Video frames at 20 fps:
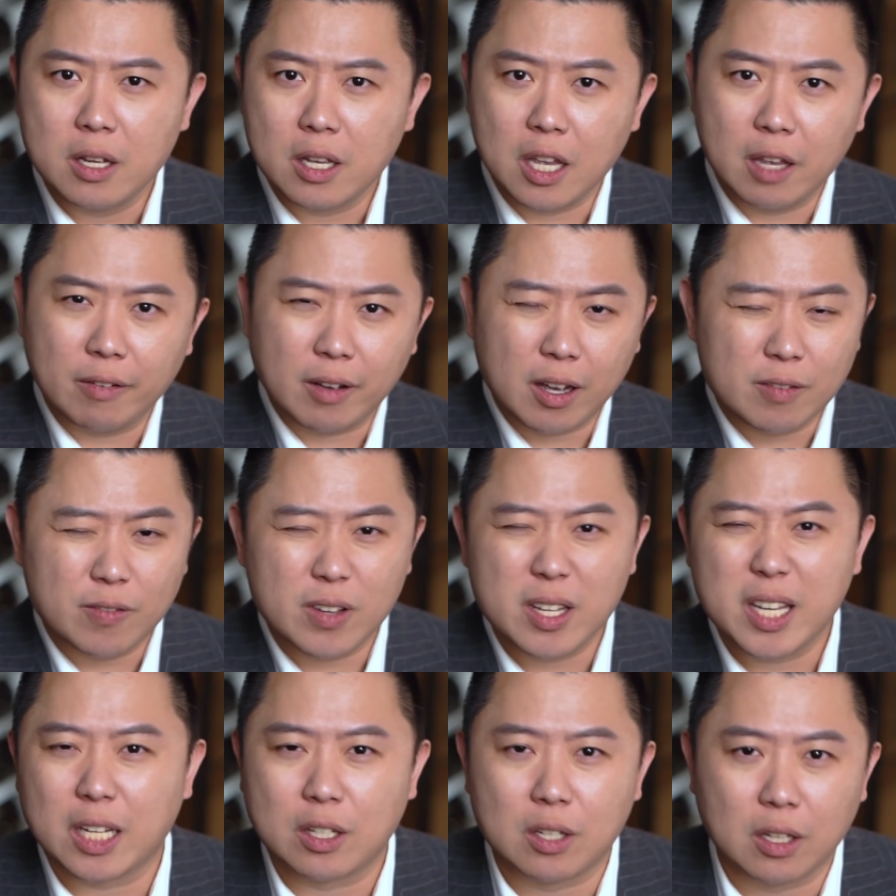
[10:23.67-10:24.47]
If I
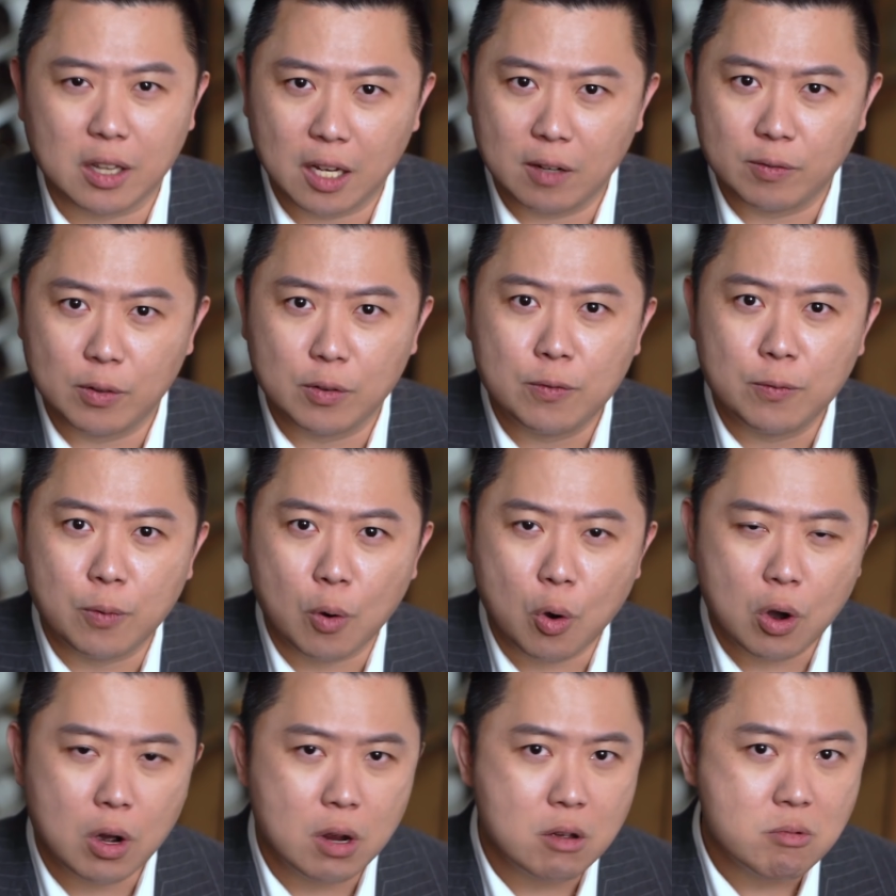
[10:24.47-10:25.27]
even get to level
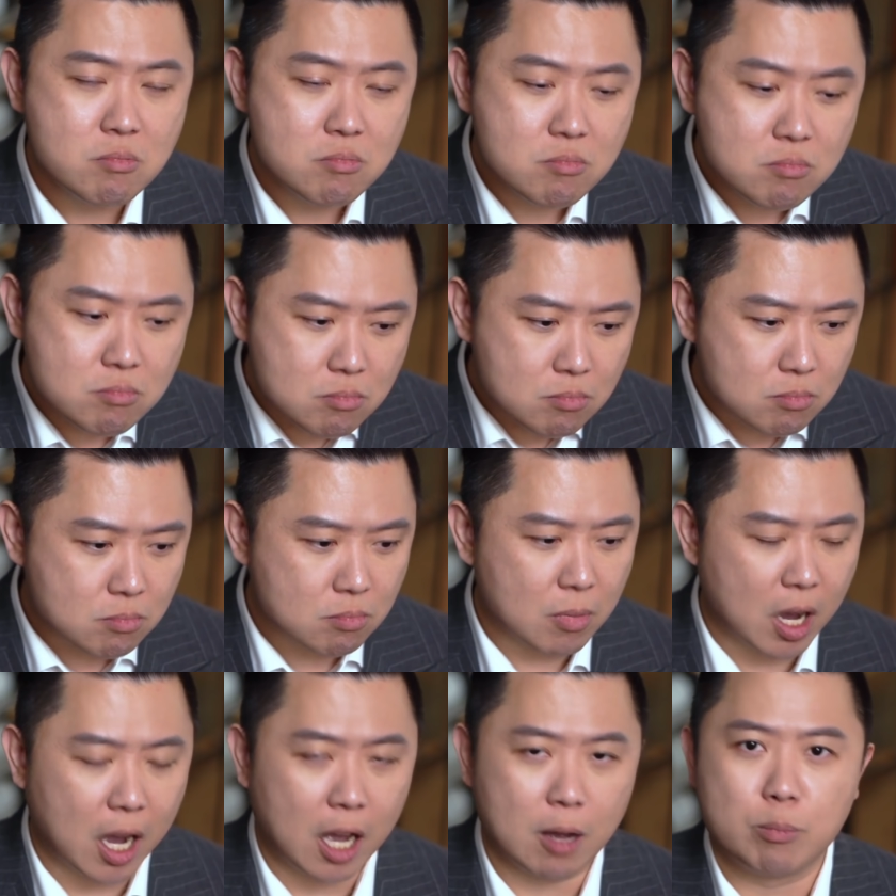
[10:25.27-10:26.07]
4,
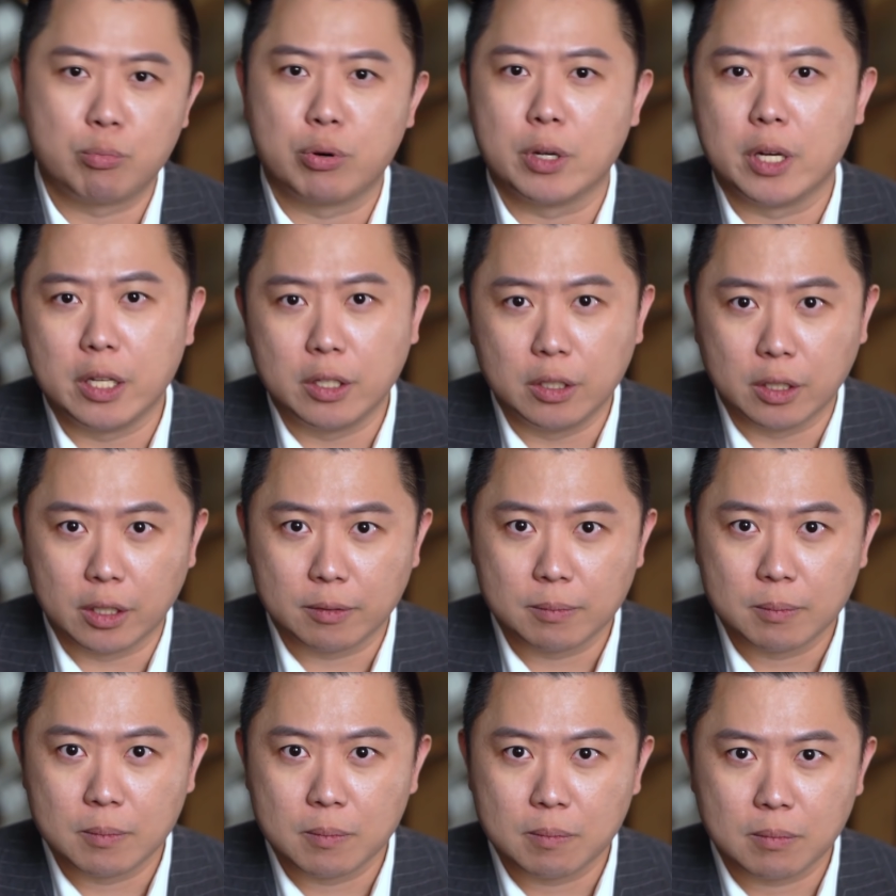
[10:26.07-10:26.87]
I'm pretty good,
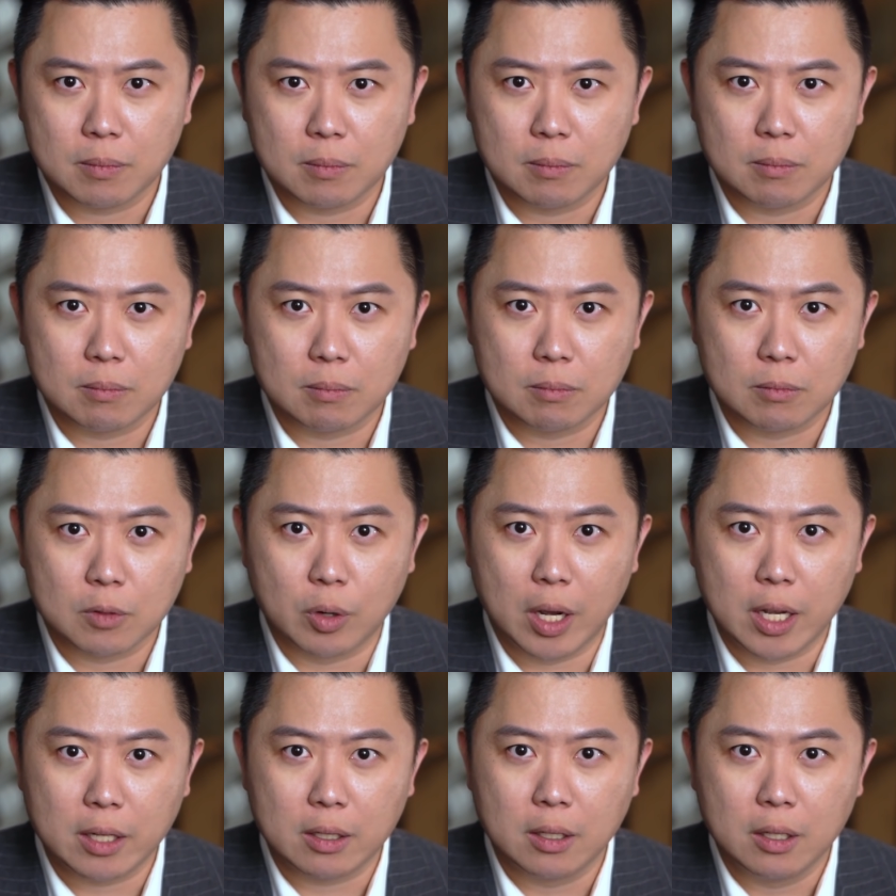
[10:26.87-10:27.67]

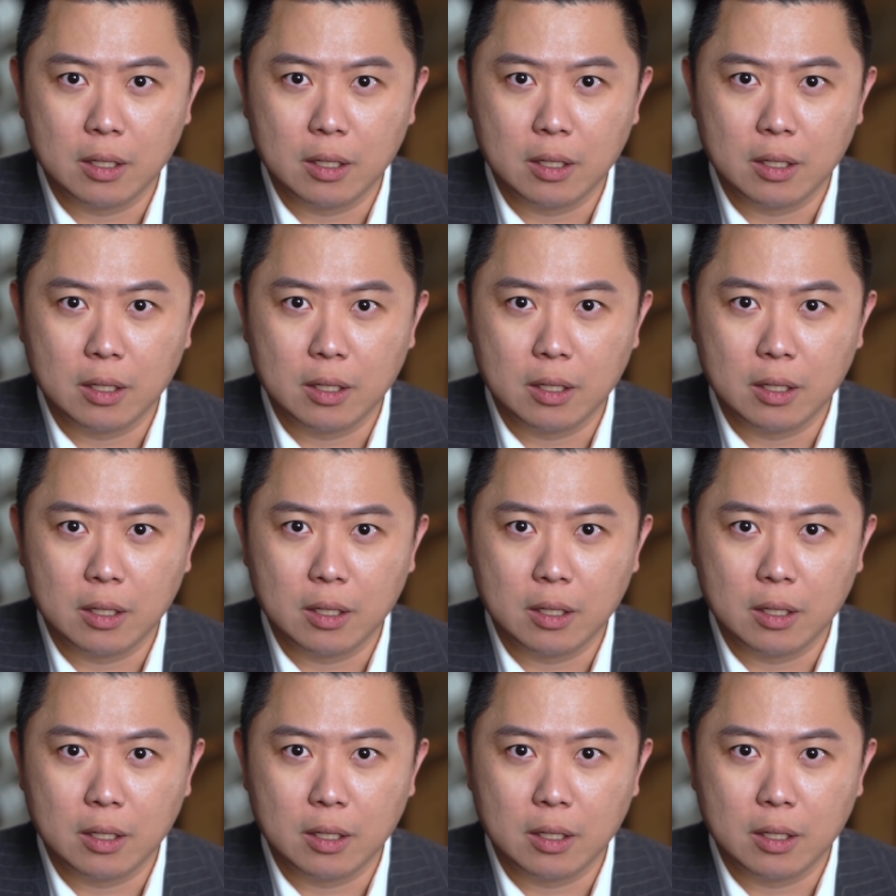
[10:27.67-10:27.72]
right?